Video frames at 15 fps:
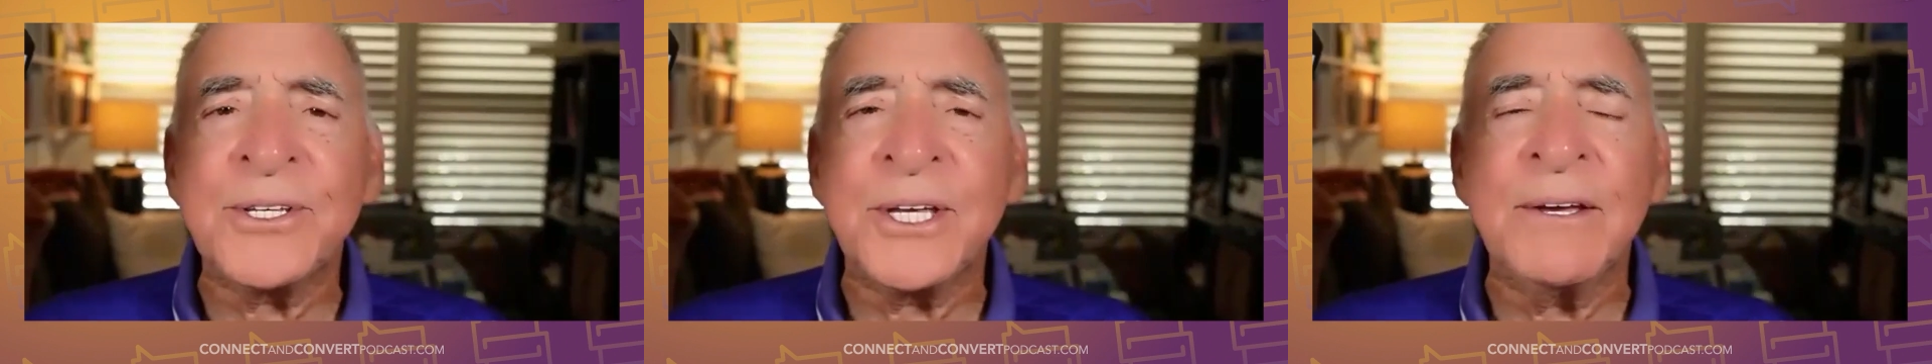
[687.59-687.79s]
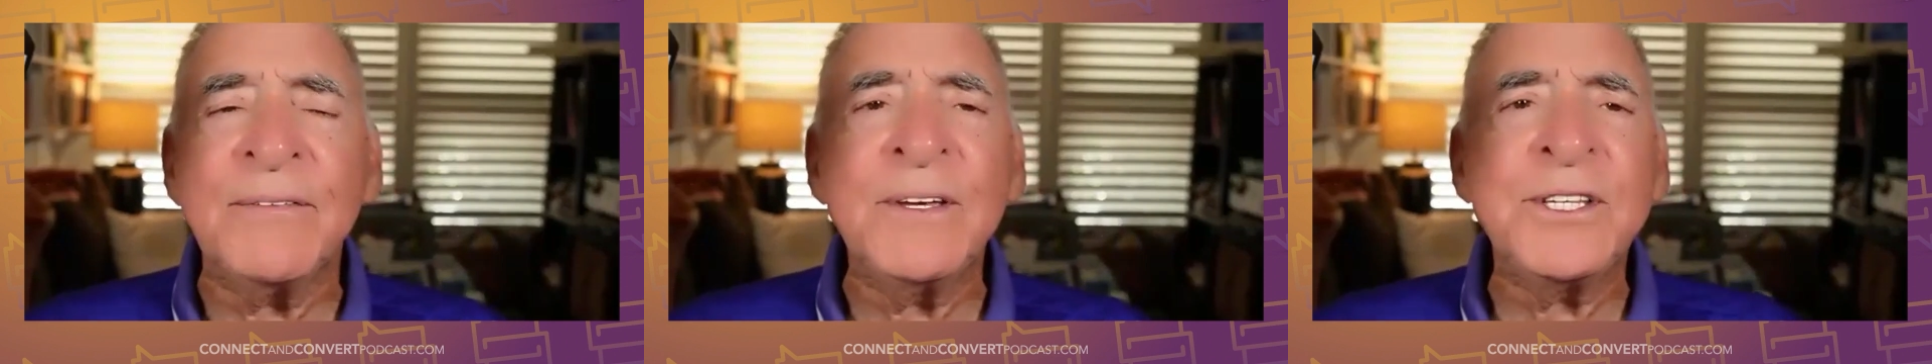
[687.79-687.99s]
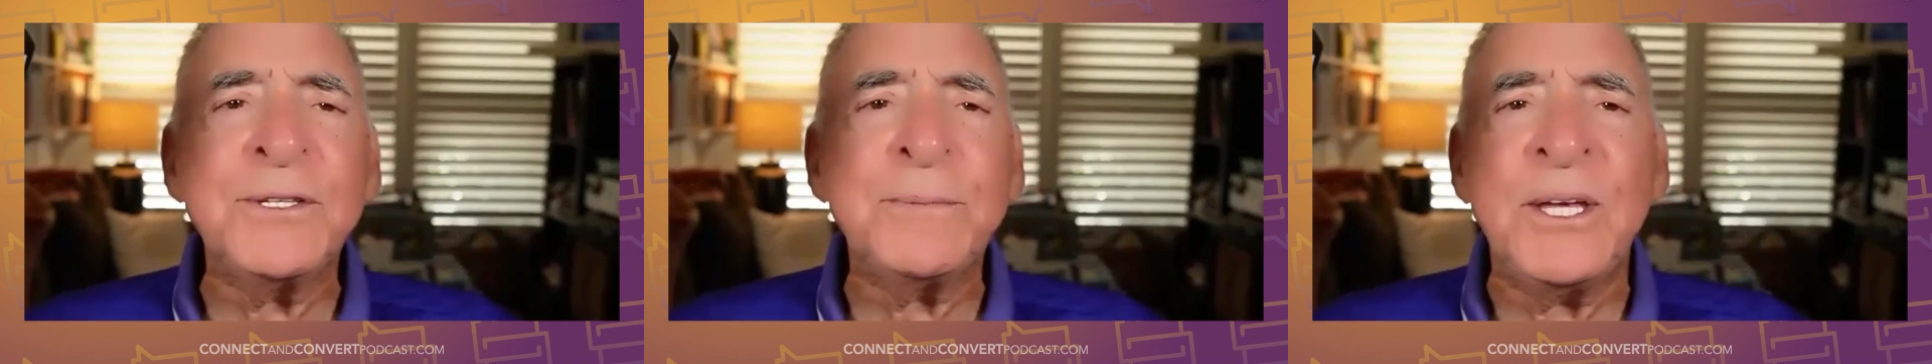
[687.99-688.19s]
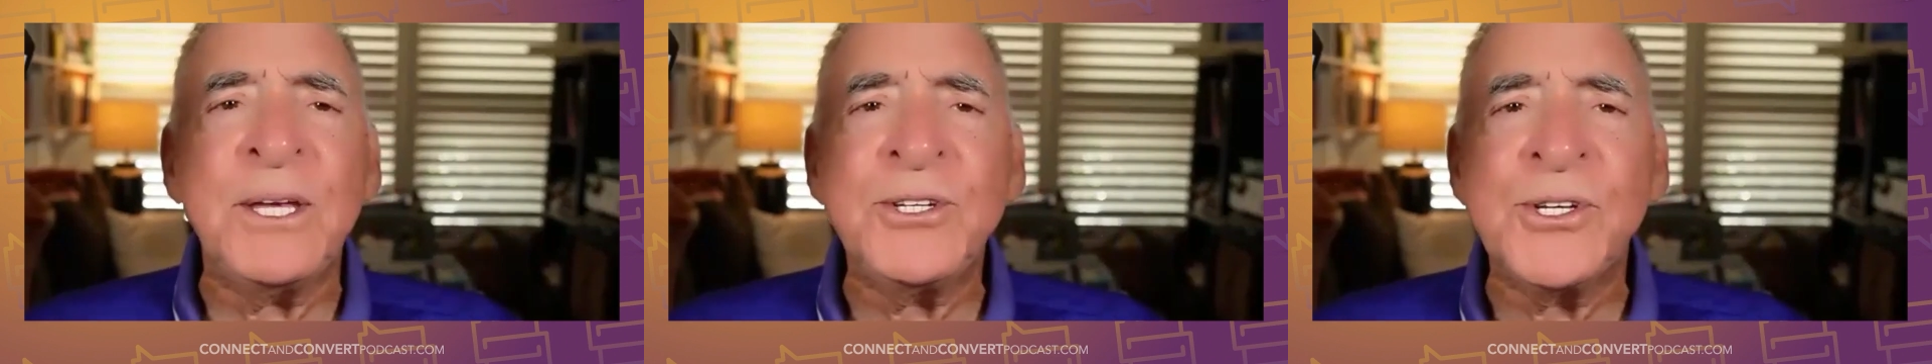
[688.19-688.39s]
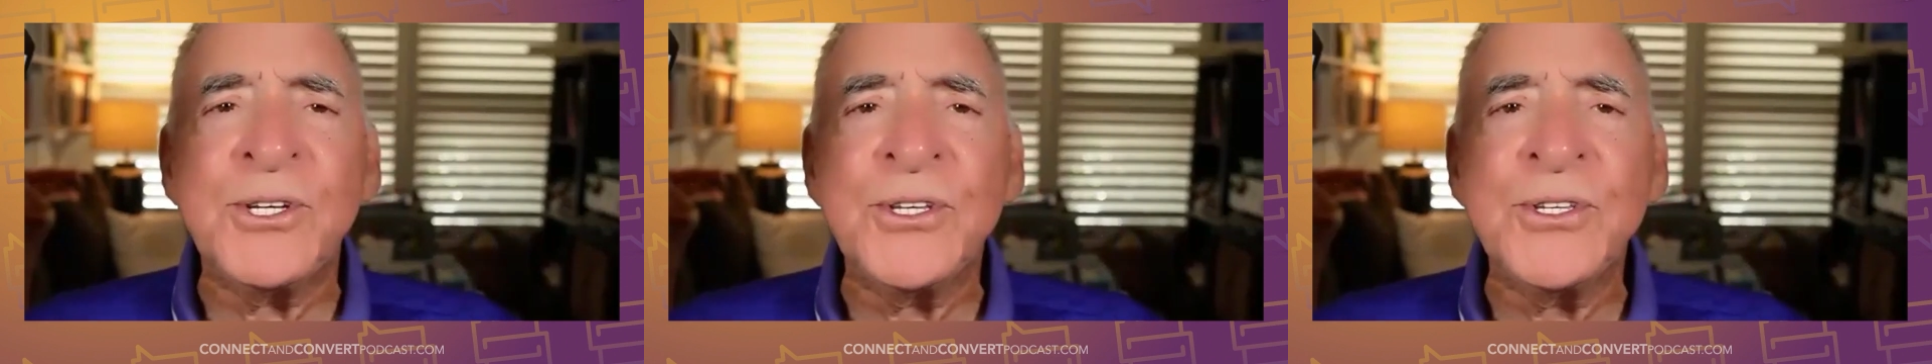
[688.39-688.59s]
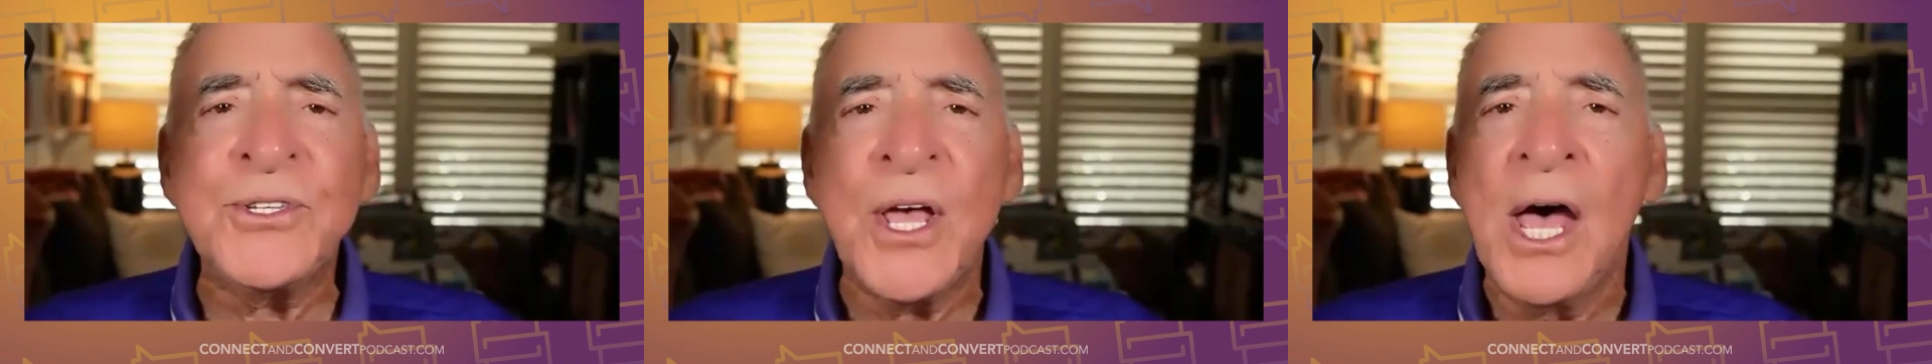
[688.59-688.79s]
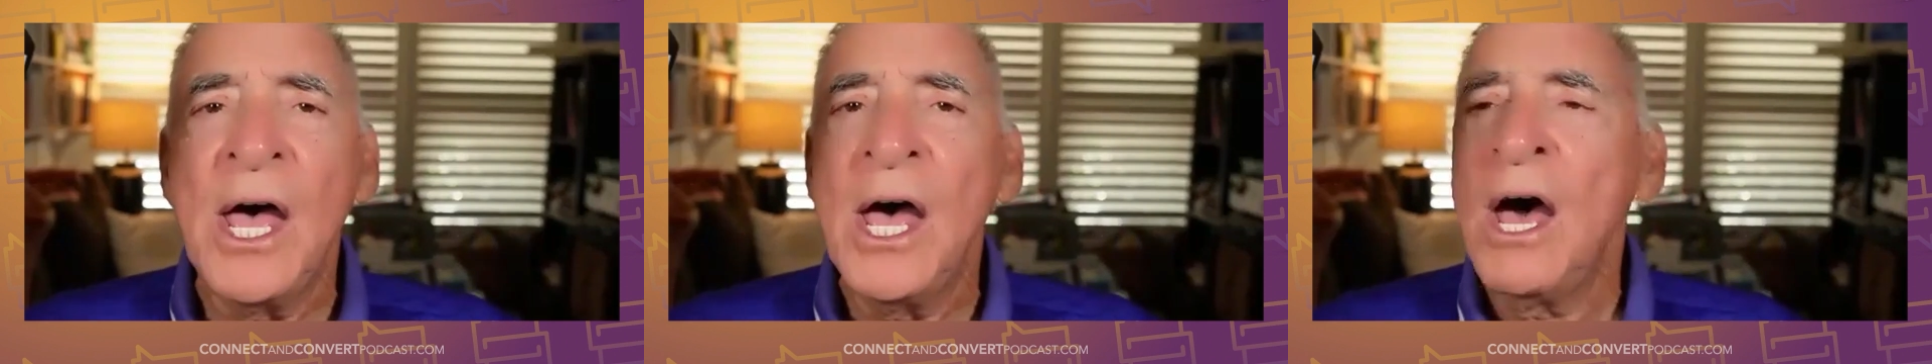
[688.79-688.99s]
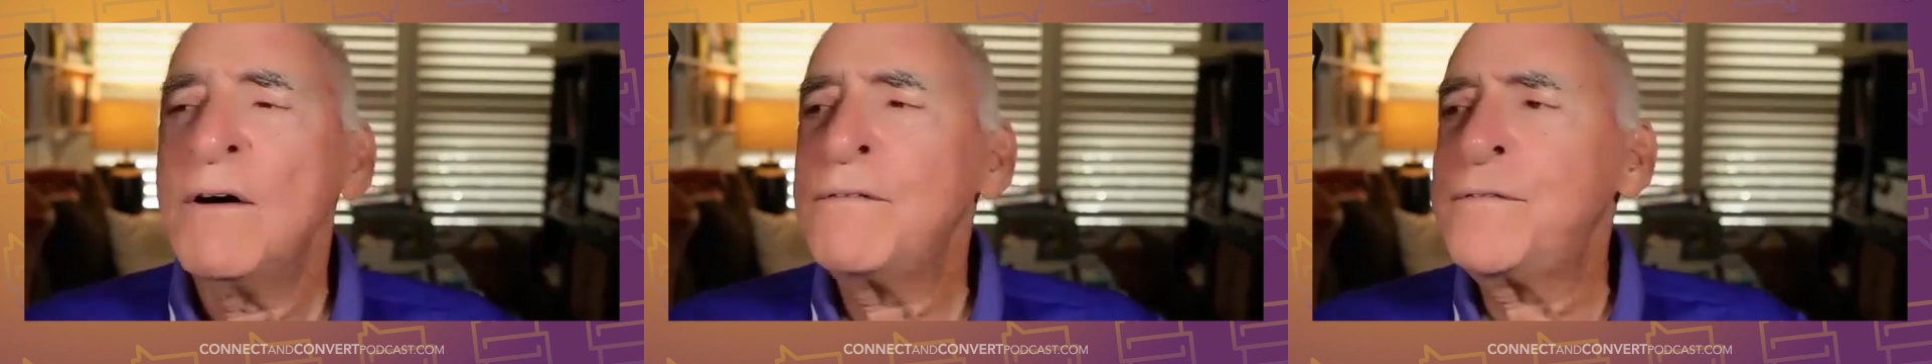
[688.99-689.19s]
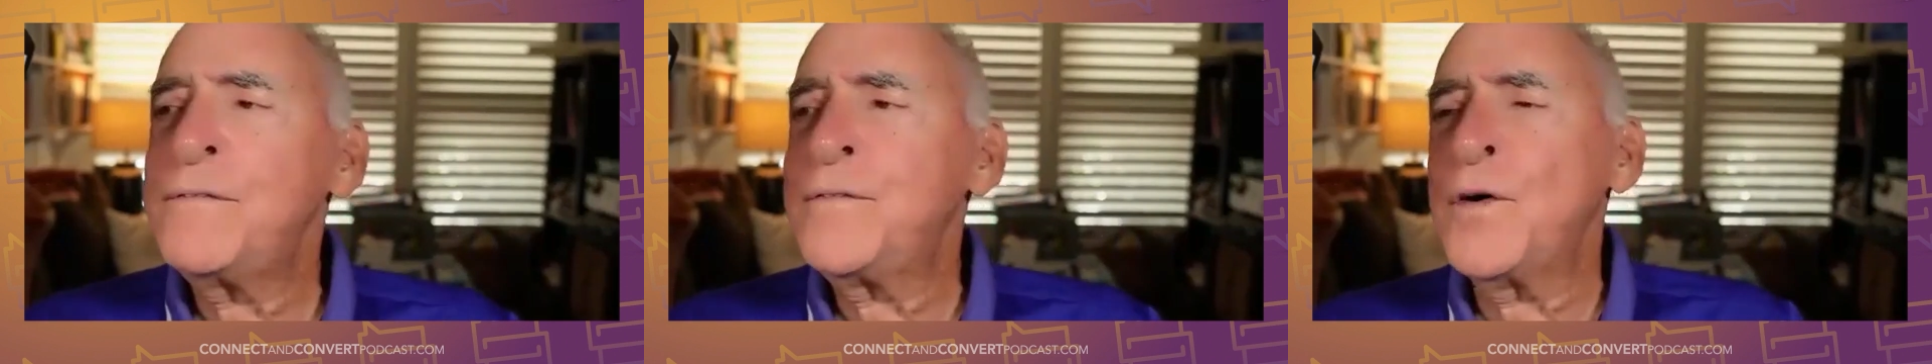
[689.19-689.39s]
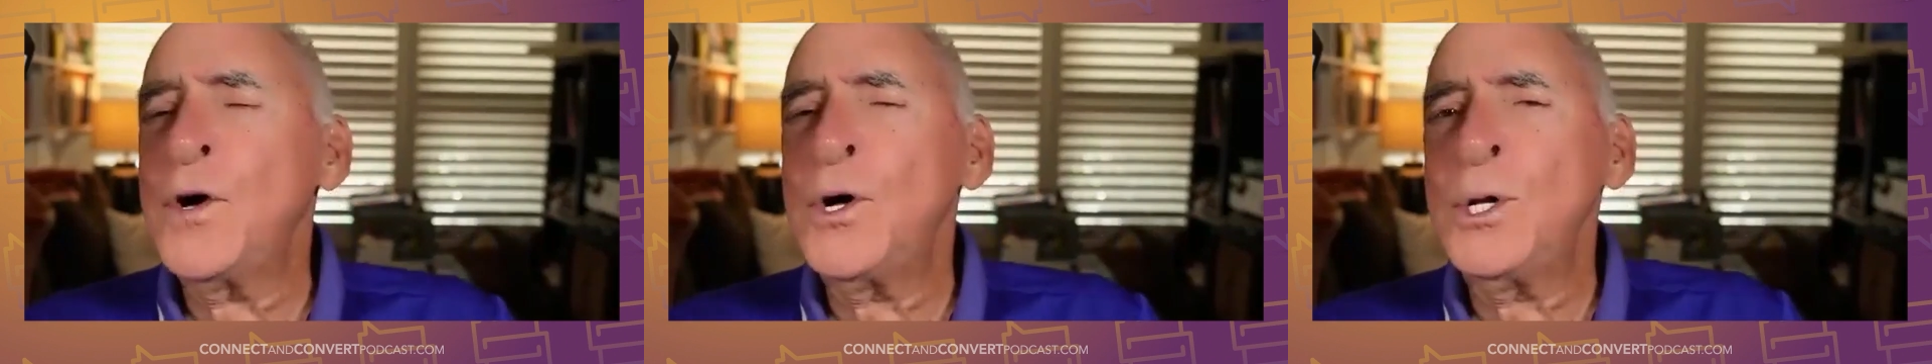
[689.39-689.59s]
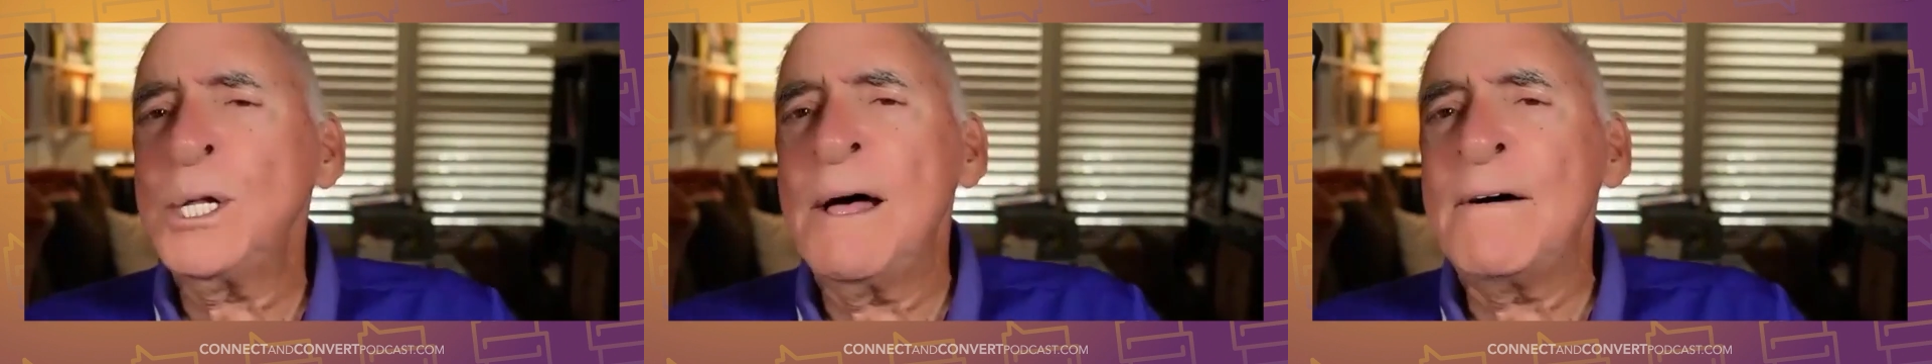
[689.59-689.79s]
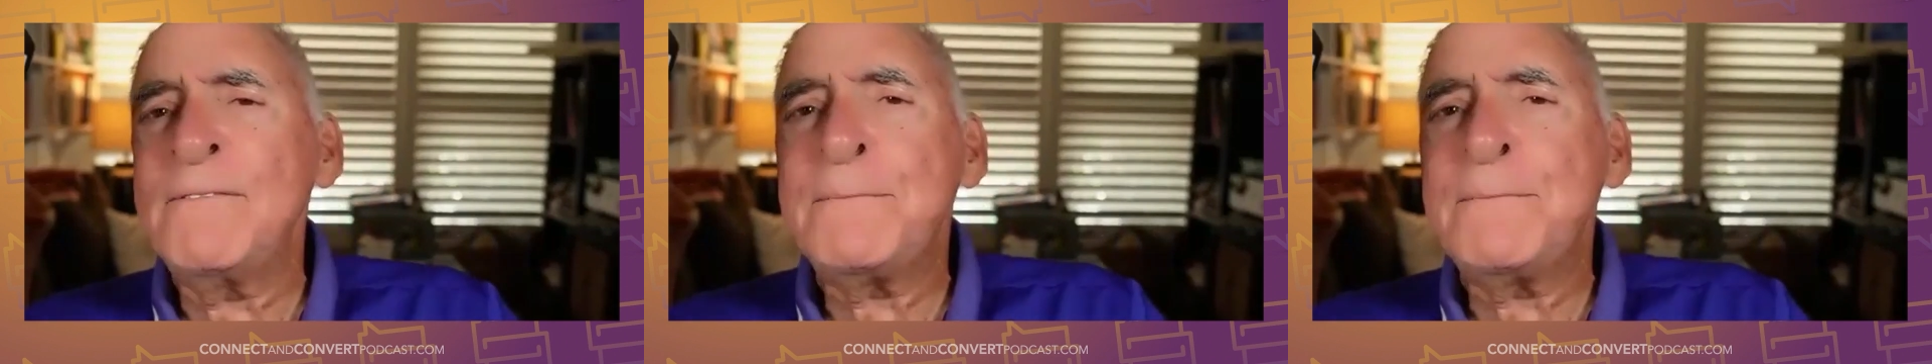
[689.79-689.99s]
giving speeches full of